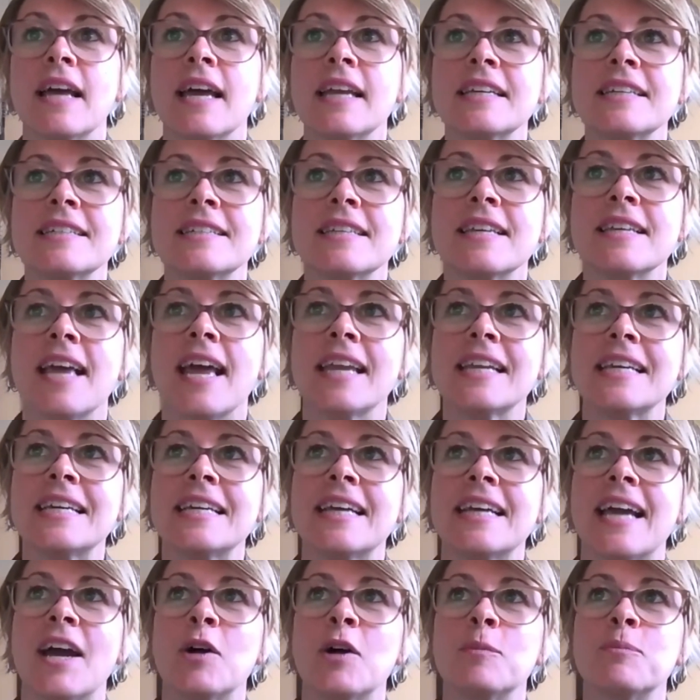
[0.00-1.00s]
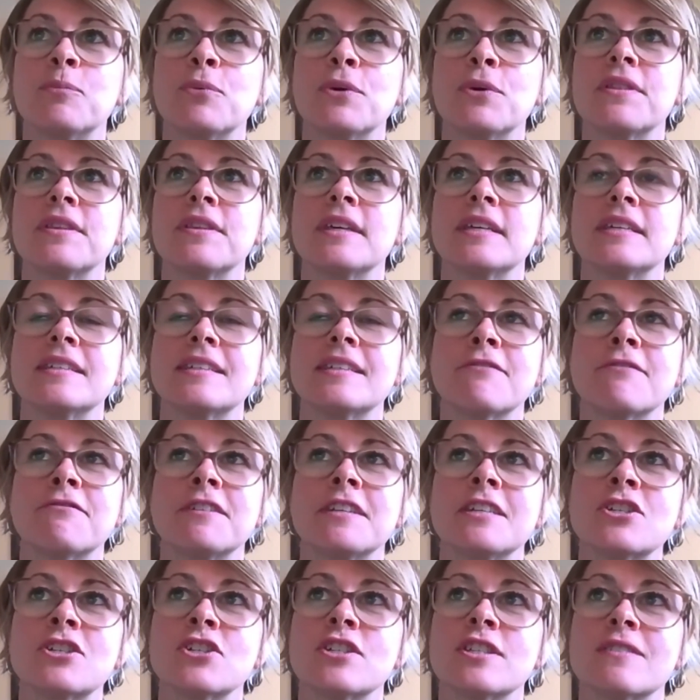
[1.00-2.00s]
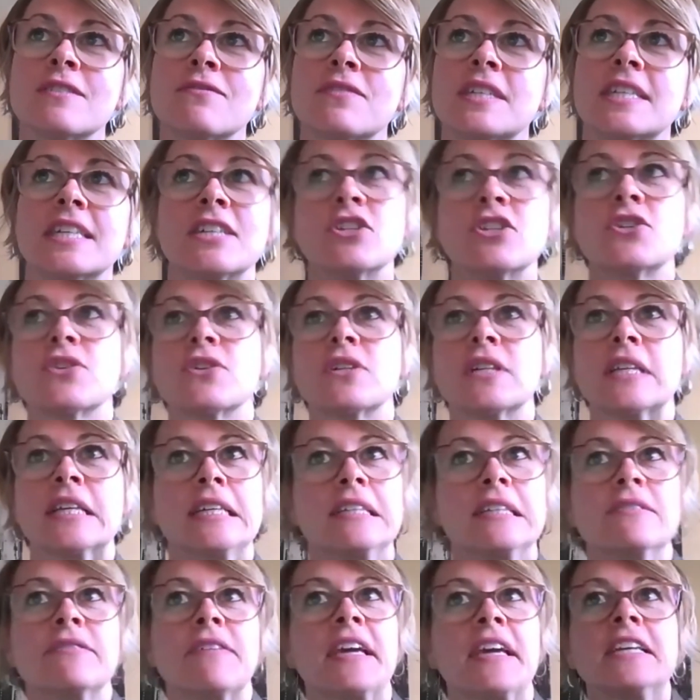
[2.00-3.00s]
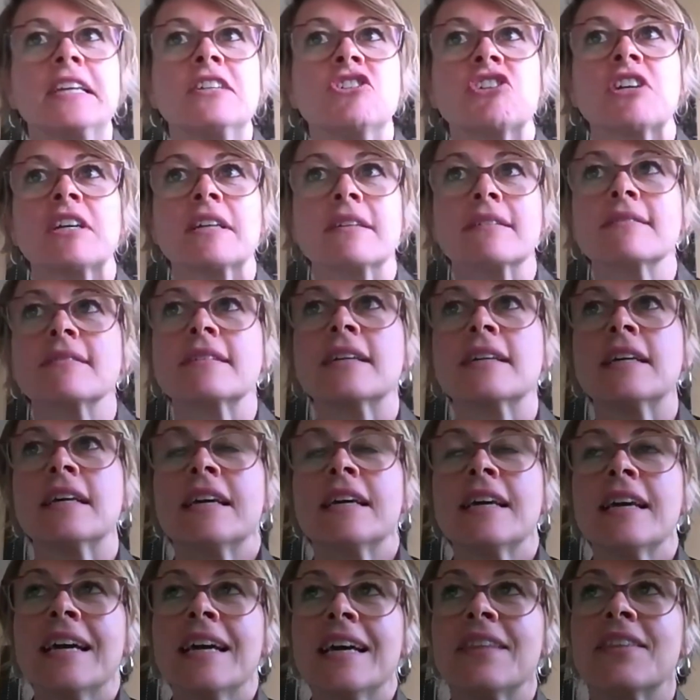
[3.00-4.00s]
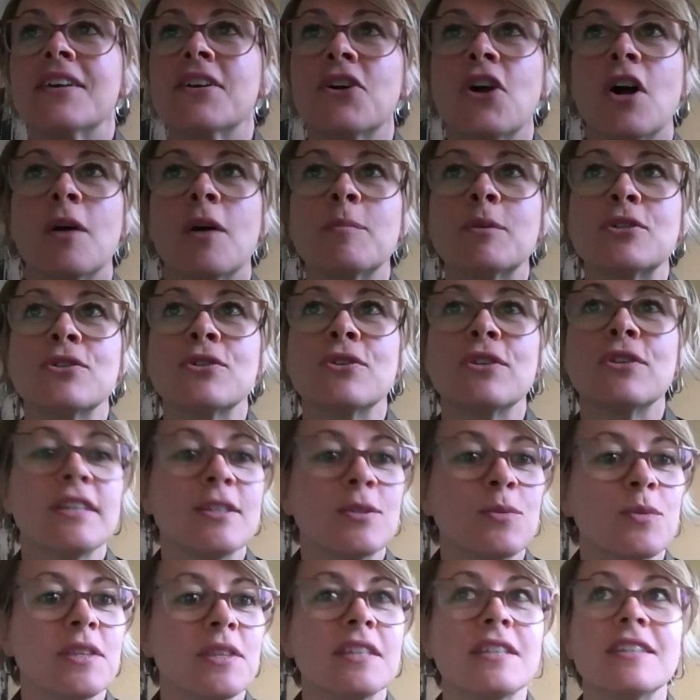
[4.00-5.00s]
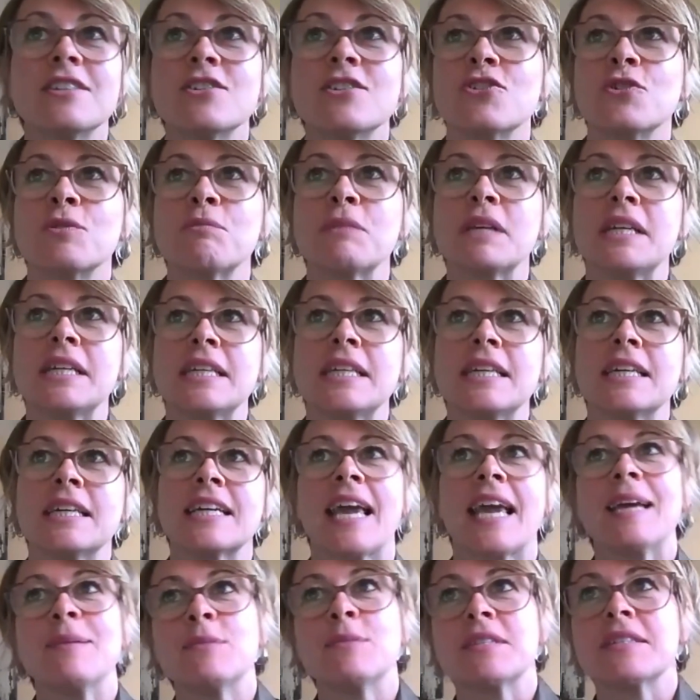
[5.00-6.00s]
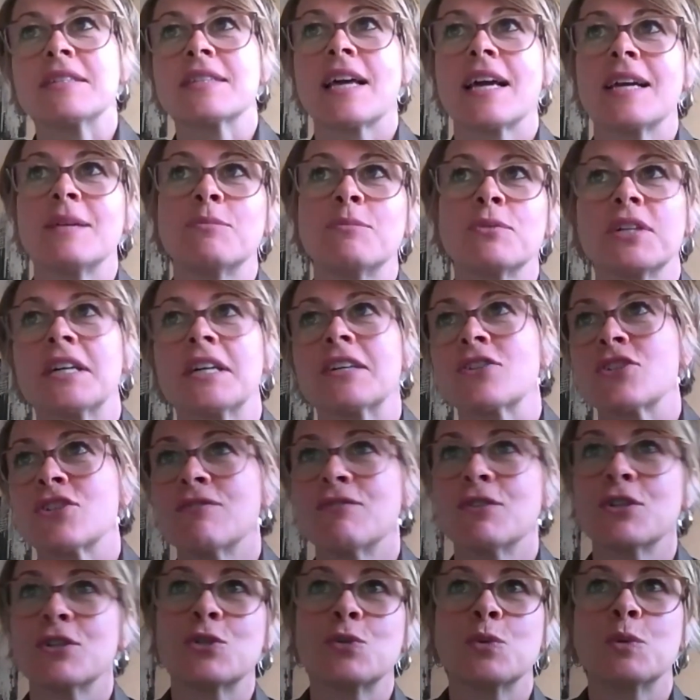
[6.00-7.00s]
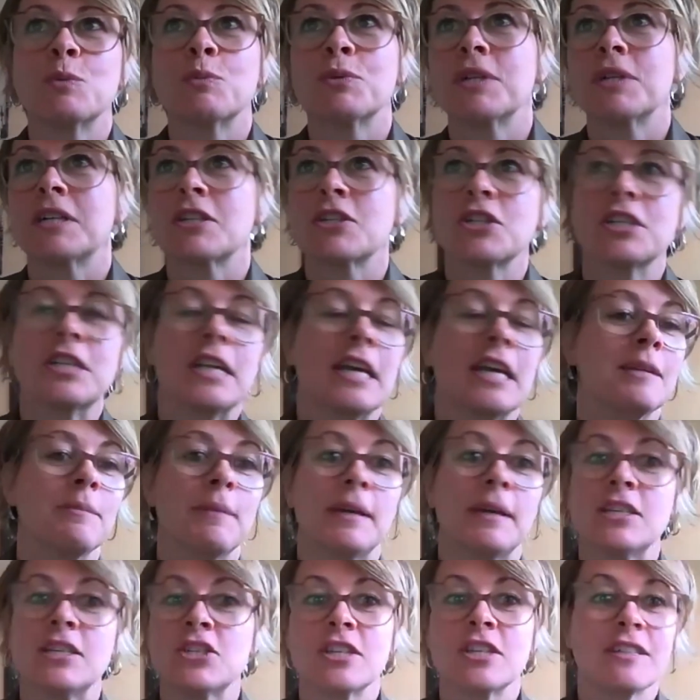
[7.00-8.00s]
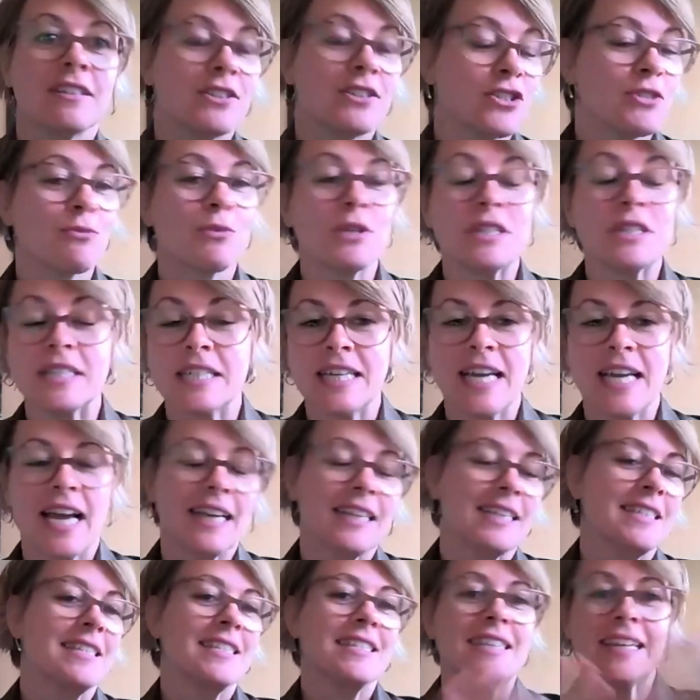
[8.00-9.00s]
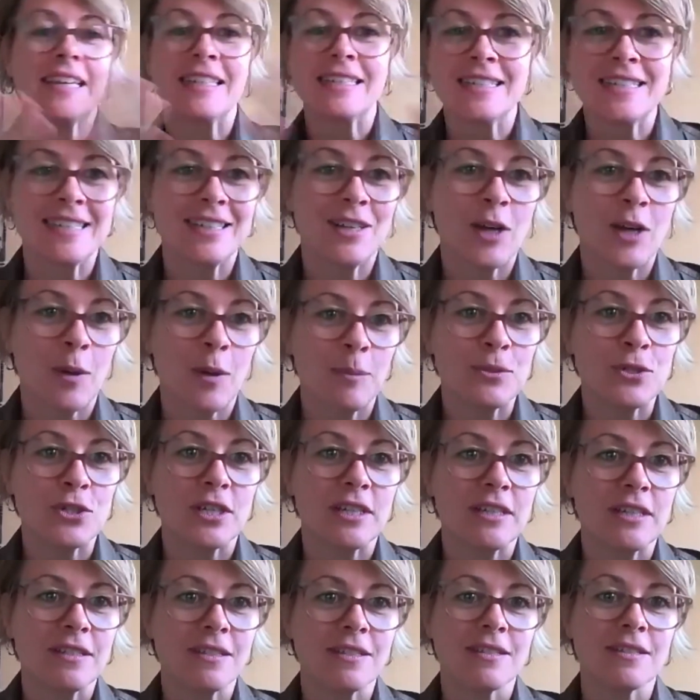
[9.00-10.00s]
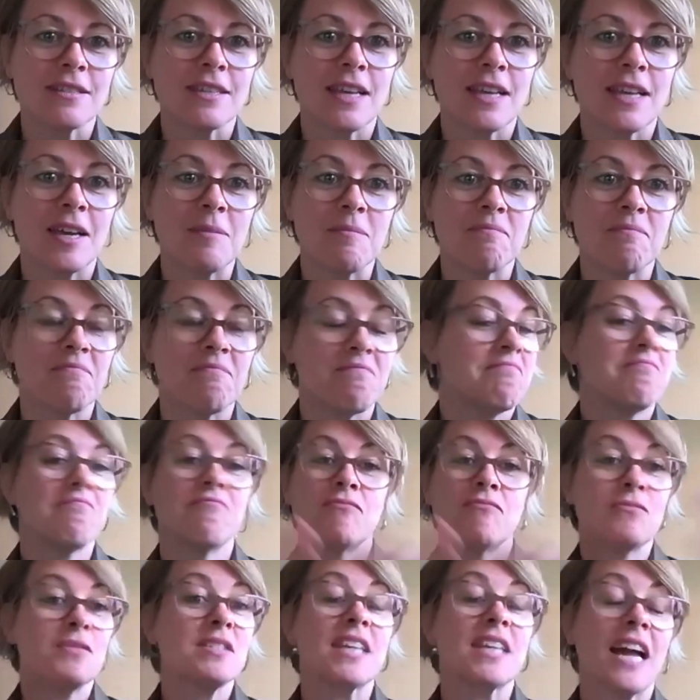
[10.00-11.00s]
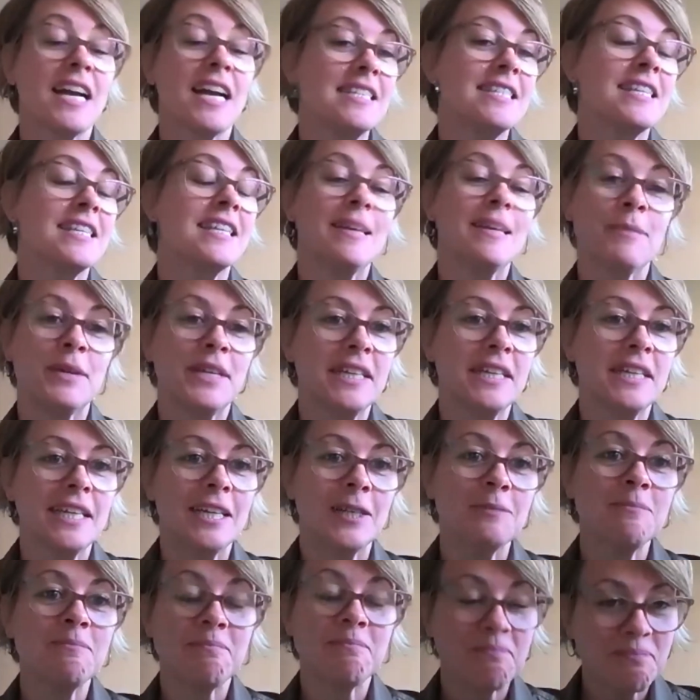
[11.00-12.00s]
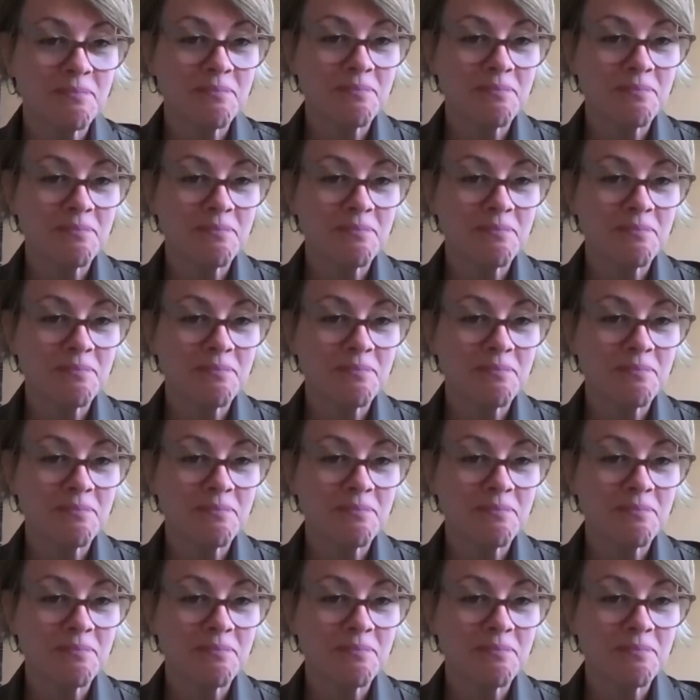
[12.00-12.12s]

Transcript: any help with definitions of digital innovation? There are opportunities within digital media, games design, production, virtual production, animation, just really extended options. Sky's the limit here.